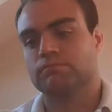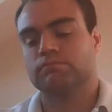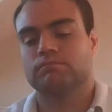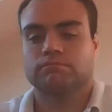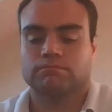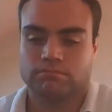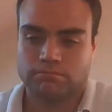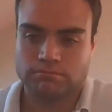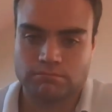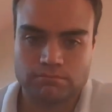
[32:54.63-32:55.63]

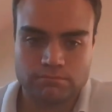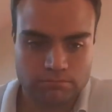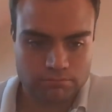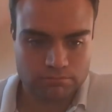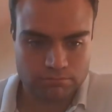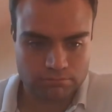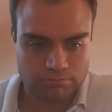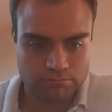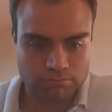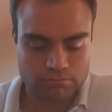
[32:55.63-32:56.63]

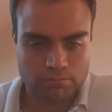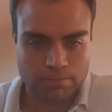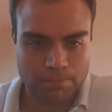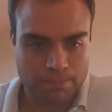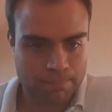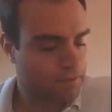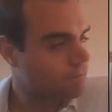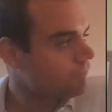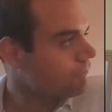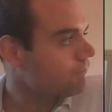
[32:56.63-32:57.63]

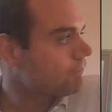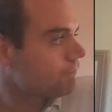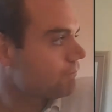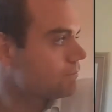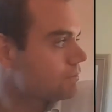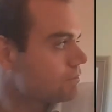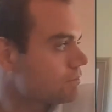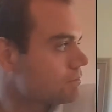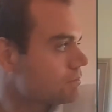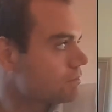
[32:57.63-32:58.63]

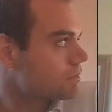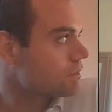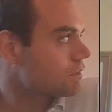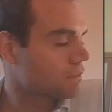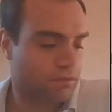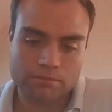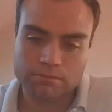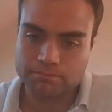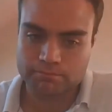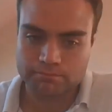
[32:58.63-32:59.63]

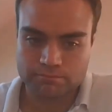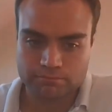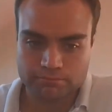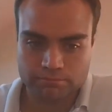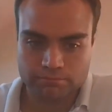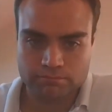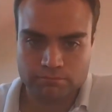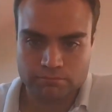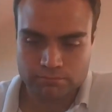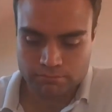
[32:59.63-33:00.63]

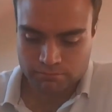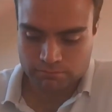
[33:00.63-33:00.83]
(not speaking)